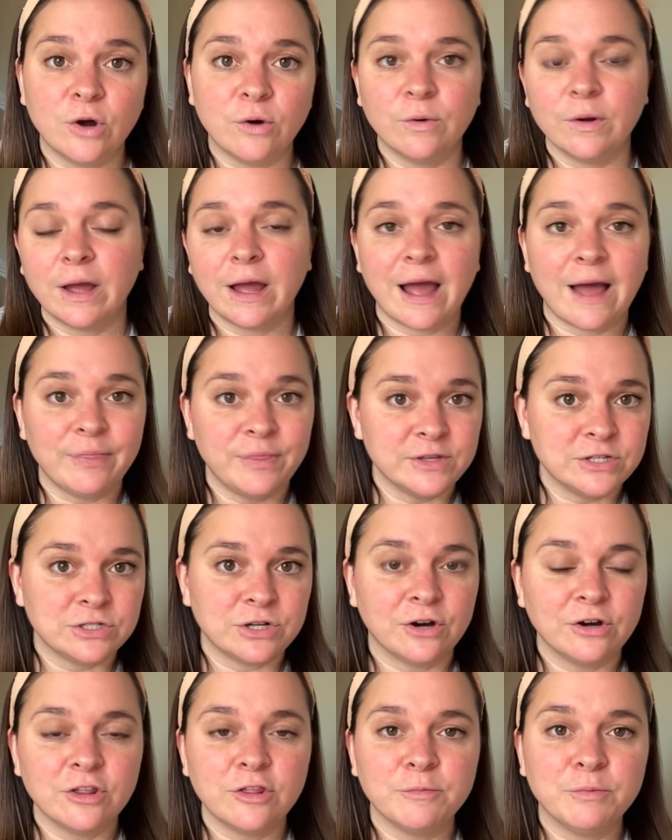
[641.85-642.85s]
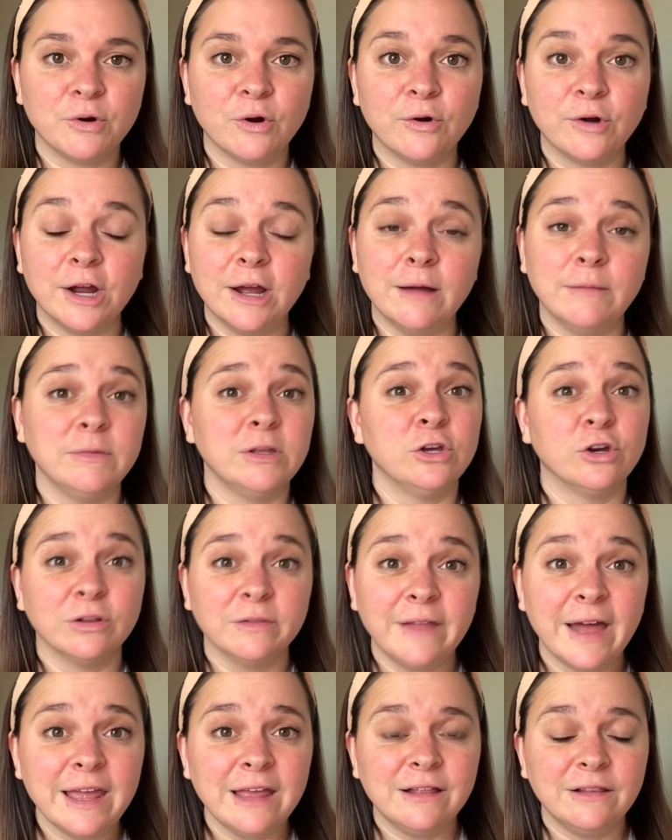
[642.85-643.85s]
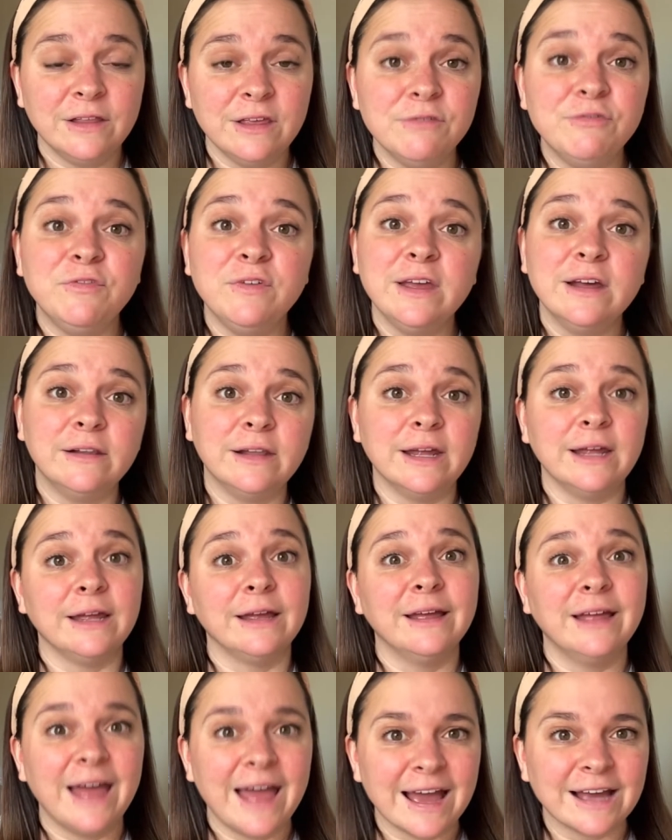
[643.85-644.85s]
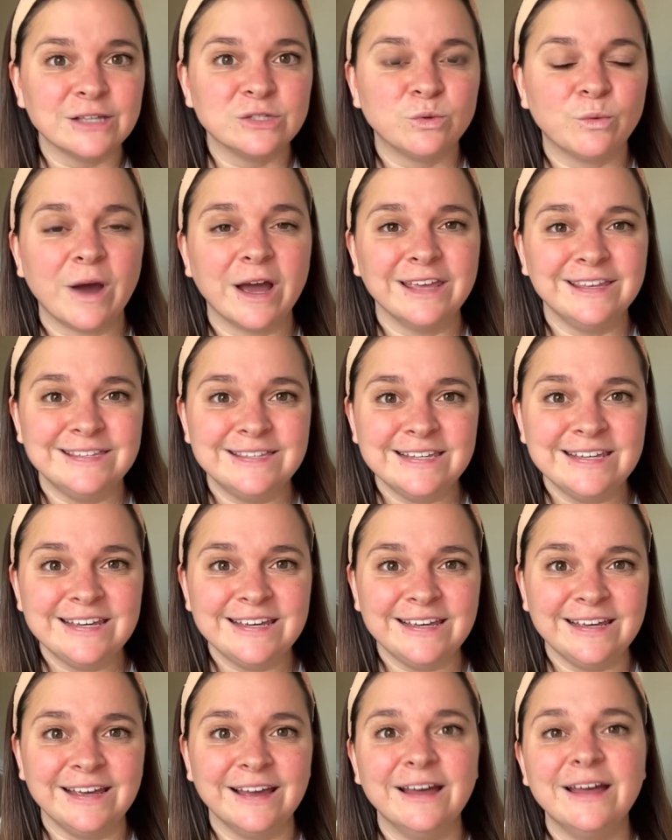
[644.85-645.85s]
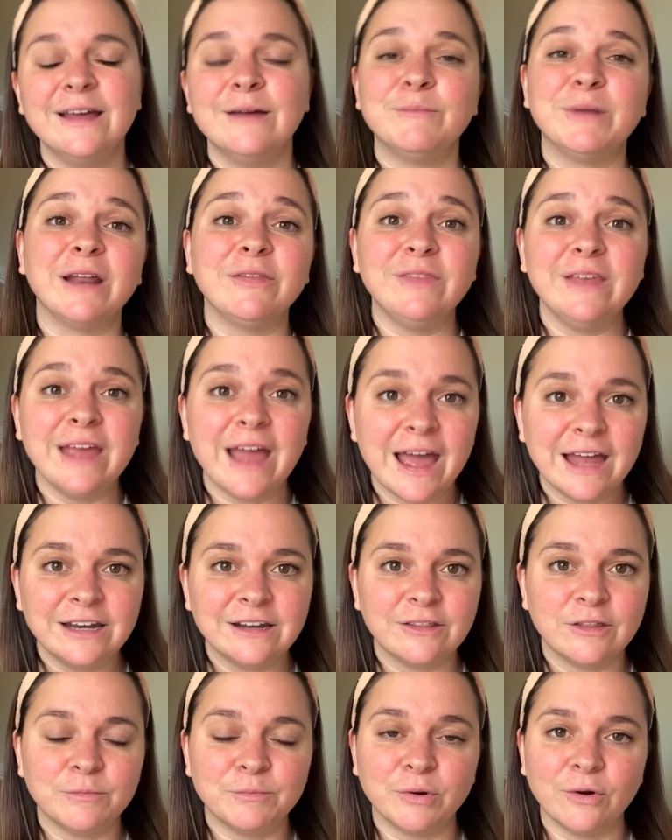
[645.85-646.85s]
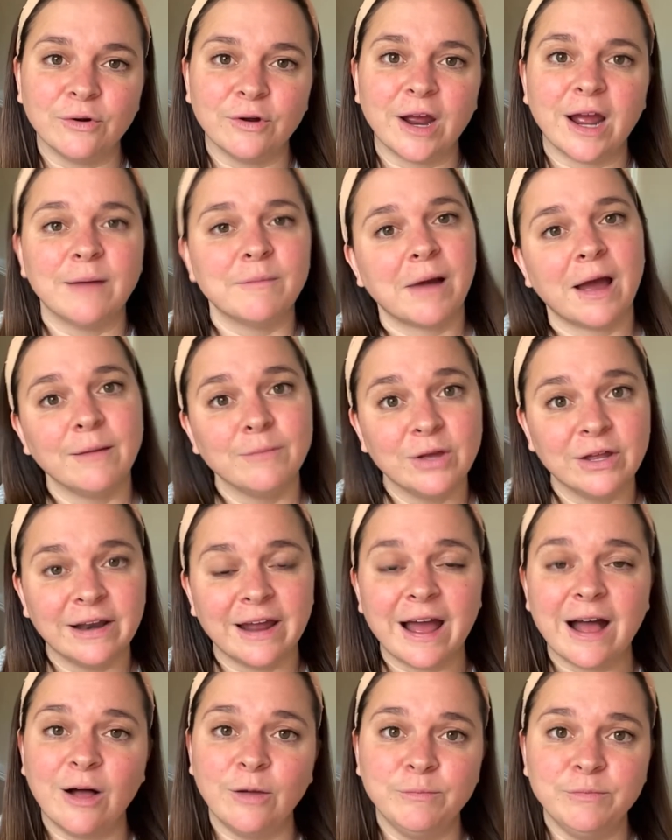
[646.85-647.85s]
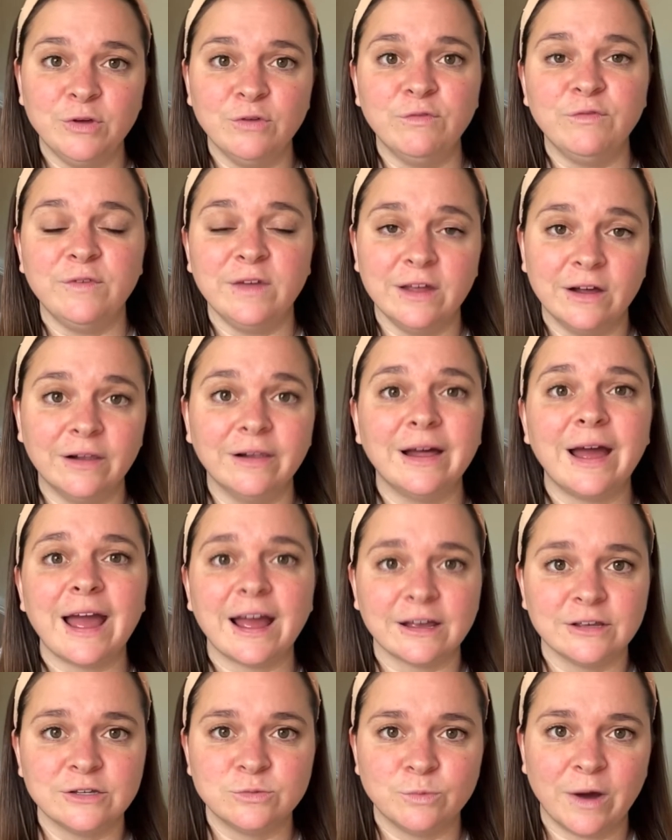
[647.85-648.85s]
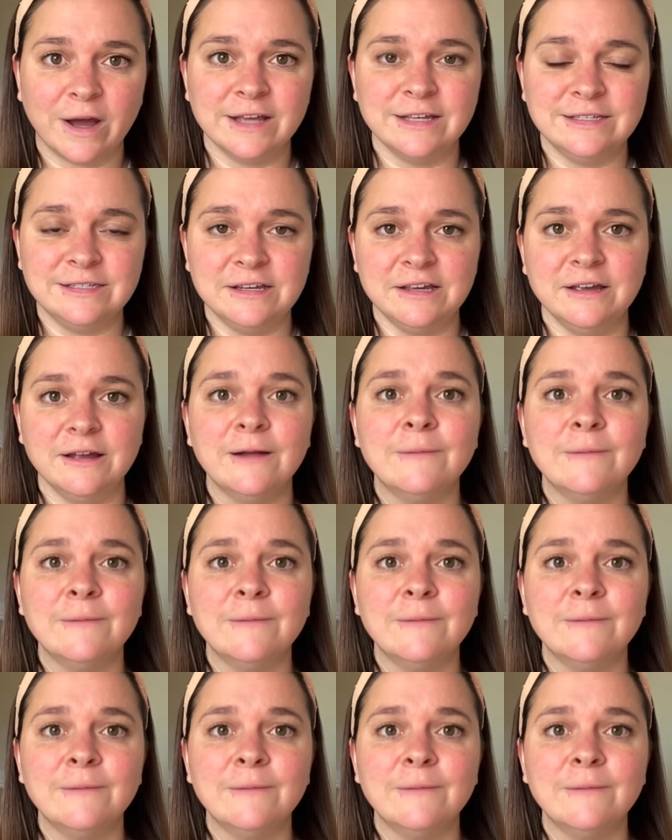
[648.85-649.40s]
at the start of the program, you're likely feeling XYZ, but at the end of the program, I'm going to help you feel XYZ.